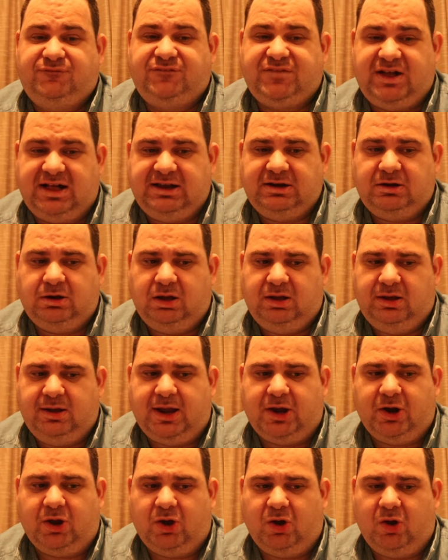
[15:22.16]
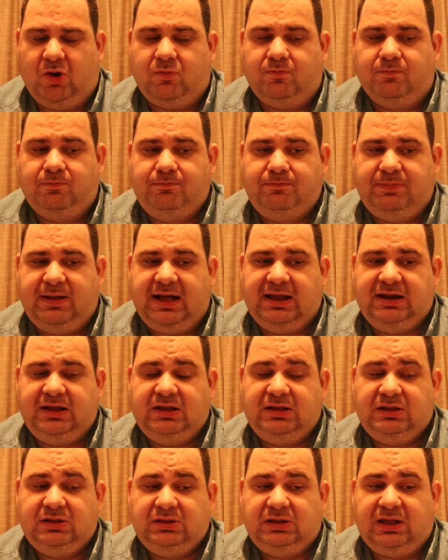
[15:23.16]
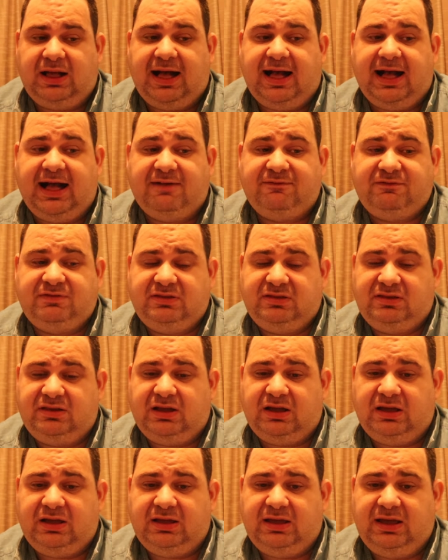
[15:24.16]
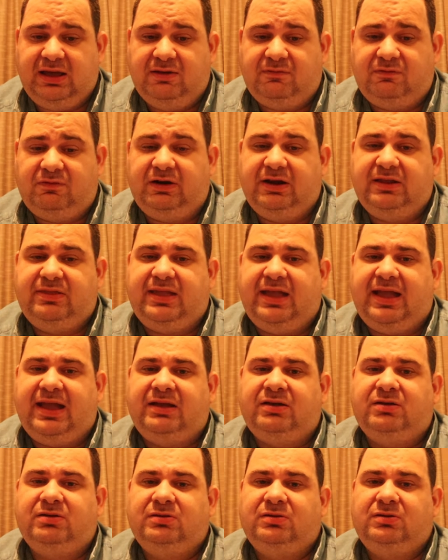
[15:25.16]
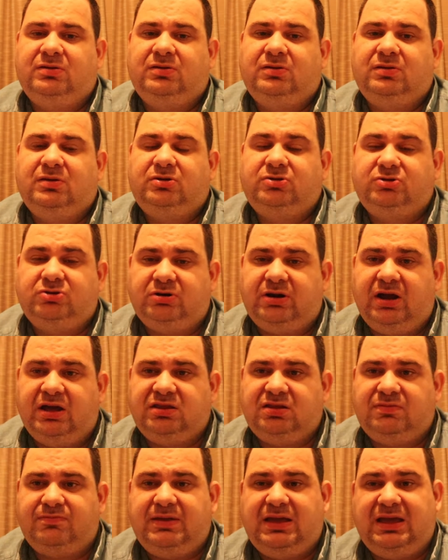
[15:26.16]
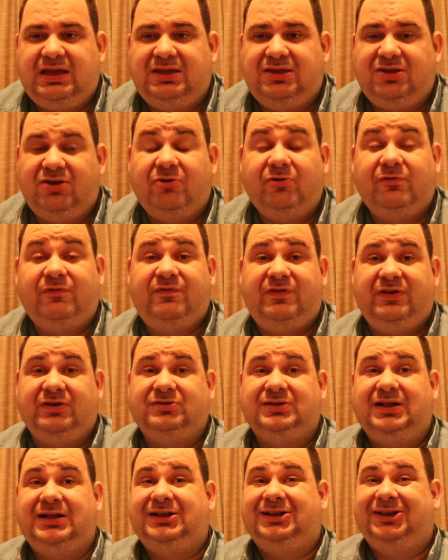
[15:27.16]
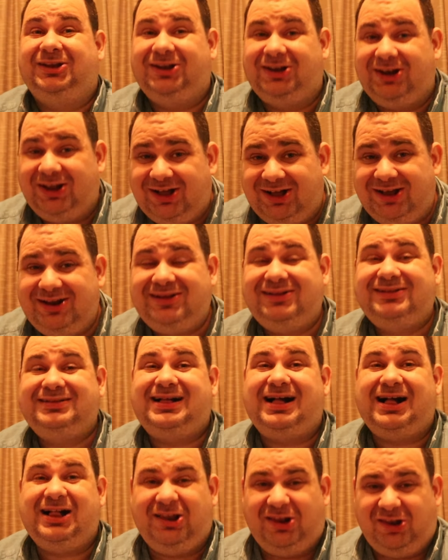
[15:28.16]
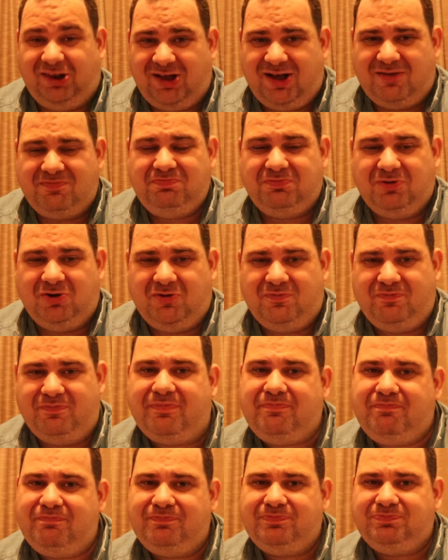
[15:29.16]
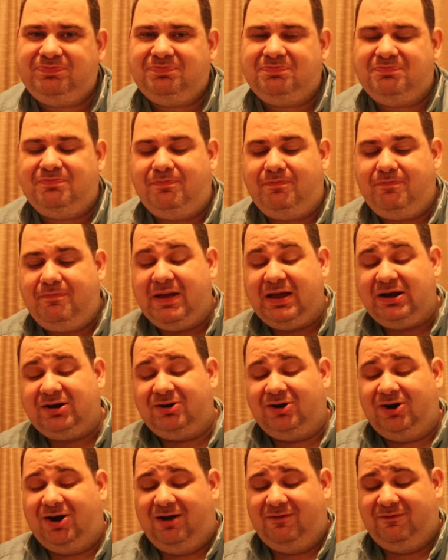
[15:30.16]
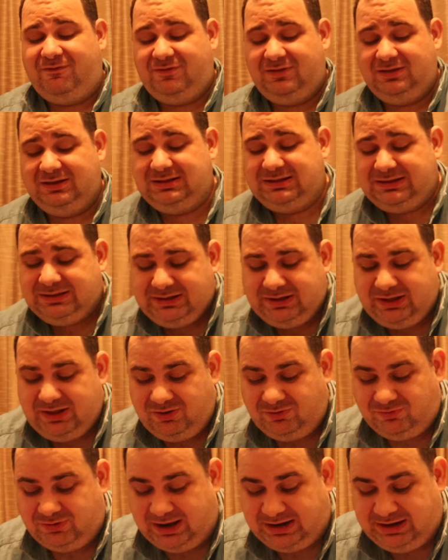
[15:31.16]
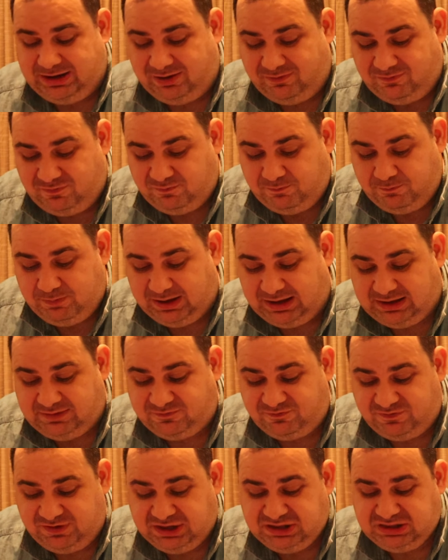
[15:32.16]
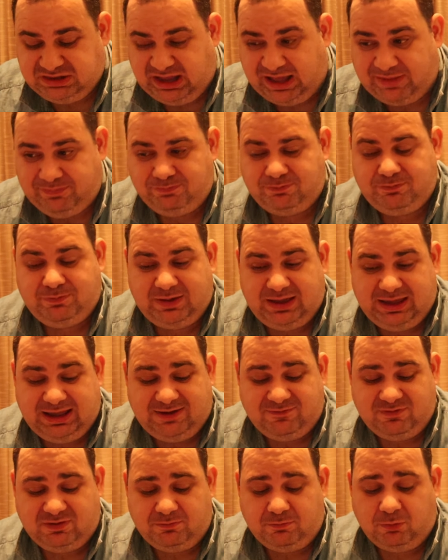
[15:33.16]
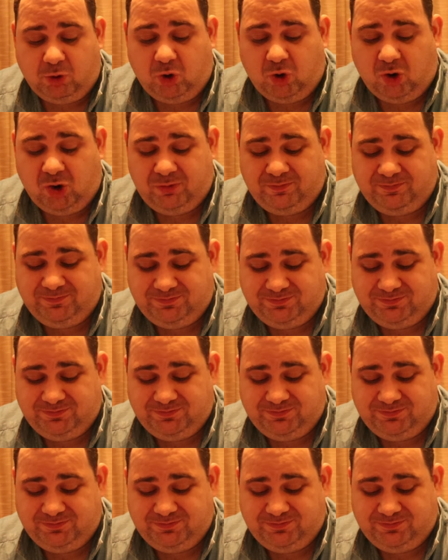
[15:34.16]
fun, I know, but after everything, trust me, you'll feel a lot more better off when you've been fixed up even more.